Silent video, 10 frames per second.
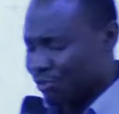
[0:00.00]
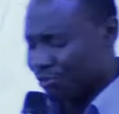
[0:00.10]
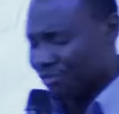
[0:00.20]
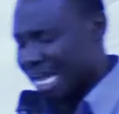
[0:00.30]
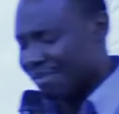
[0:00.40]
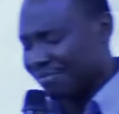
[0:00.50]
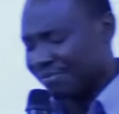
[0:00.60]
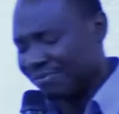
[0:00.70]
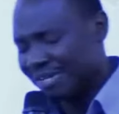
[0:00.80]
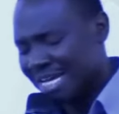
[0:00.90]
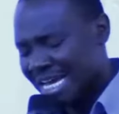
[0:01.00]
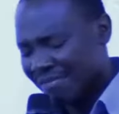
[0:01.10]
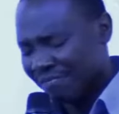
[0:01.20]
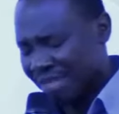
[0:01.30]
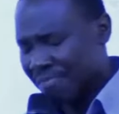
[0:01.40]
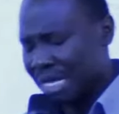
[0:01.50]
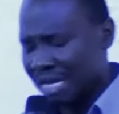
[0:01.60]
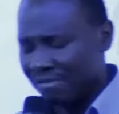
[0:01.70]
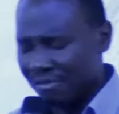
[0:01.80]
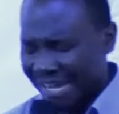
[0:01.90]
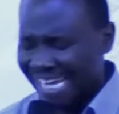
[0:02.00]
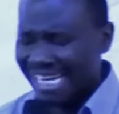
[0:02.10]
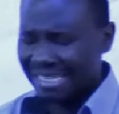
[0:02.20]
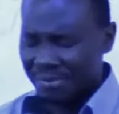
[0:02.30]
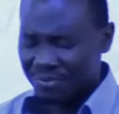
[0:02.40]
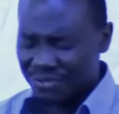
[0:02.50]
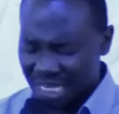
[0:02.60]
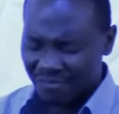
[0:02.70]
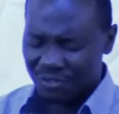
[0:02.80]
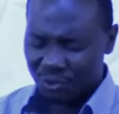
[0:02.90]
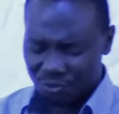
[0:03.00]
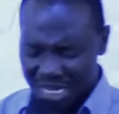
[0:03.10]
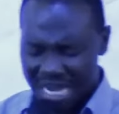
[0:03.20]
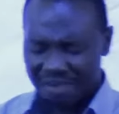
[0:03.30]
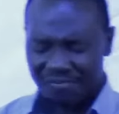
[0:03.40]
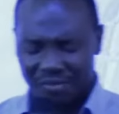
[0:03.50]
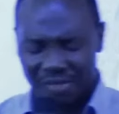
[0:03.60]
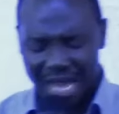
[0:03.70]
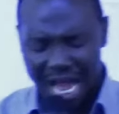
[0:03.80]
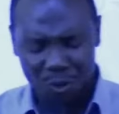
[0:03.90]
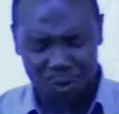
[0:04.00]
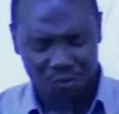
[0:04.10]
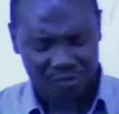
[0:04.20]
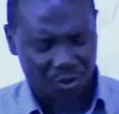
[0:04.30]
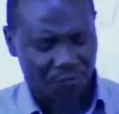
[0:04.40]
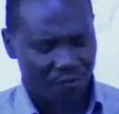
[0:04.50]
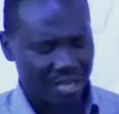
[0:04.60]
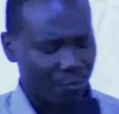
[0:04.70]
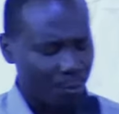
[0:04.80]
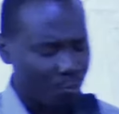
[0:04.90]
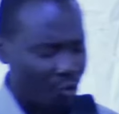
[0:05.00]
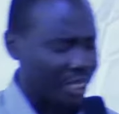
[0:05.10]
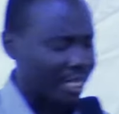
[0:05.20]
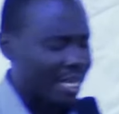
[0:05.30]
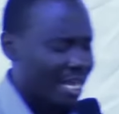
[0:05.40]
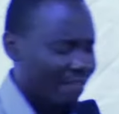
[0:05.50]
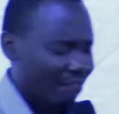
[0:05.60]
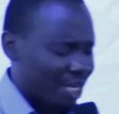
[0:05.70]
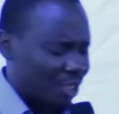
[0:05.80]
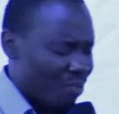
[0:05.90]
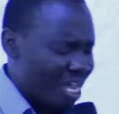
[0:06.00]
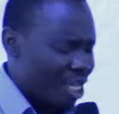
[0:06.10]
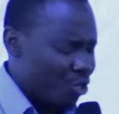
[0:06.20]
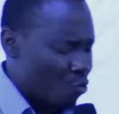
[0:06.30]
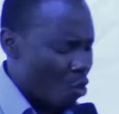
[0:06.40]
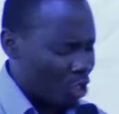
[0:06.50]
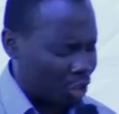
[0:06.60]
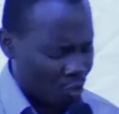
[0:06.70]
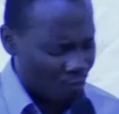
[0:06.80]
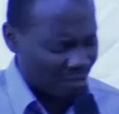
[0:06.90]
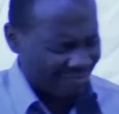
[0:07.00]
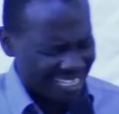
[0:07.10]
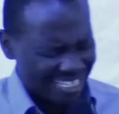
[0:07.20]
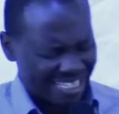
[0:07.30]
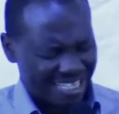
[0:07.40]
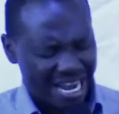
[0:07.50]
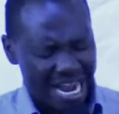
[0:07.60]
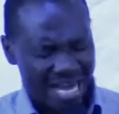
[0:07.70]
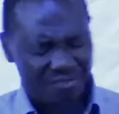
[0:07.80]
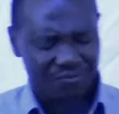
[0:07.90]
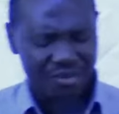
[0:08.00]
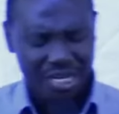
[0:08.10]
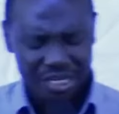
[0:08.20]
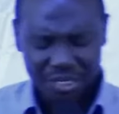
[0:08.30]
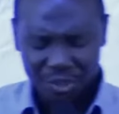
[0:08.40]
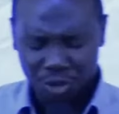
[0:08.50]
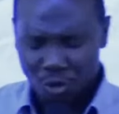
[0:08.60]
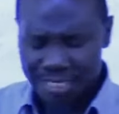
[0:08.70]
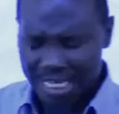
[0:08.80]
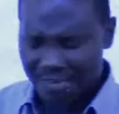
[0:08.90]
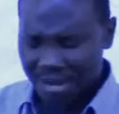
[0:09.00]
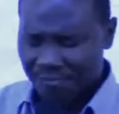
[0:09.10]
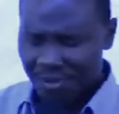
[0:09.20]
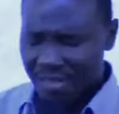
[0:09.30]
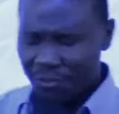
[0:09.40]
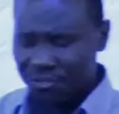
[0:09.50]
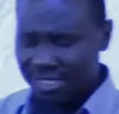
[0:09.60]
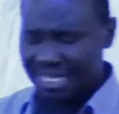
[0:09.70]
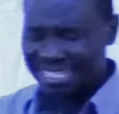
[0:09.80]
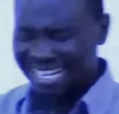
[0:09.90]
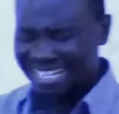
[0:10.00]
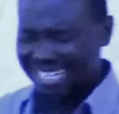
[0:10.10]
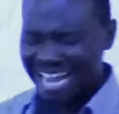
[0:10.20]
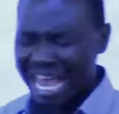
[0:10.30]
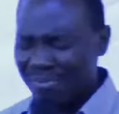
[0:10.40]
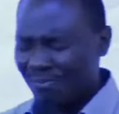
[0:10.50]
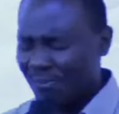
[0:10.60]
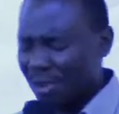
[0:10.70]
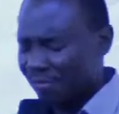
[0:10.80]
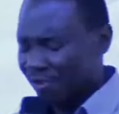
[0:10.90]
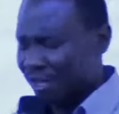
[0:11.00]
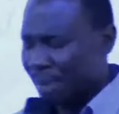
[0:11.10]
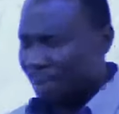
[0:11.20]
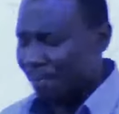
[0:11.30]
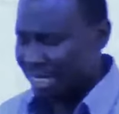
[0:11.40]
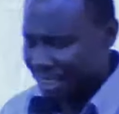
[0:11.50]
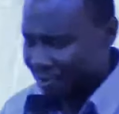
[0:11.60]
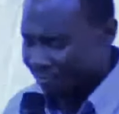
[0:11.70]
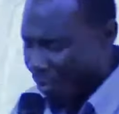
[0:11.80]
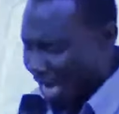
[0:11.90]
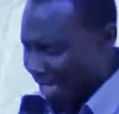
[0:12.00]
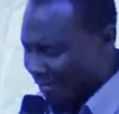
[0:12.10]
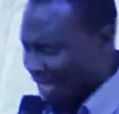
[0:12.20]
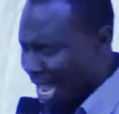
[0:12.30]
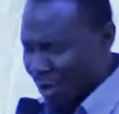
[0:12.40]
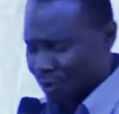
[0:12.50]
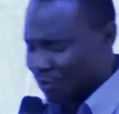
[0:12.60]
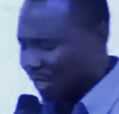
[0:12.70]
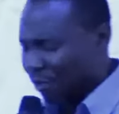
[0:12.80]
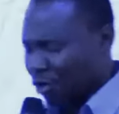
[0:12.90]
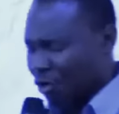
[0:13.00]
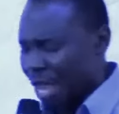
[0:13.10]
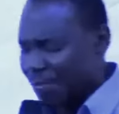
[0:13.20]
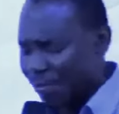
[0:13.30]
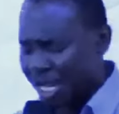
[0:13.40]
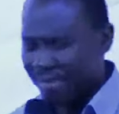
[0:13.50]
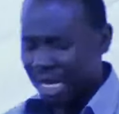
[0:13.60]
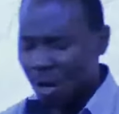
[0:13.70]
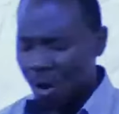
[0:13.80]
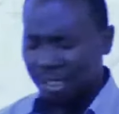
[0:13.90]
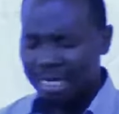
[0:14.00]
serve. Them that have availed themselves to serve in the house of the Lord. Father, we pray that may you watch over these that have chosen my Father to set aside time for the purposes of work in the house of the Lord. I pray, my God,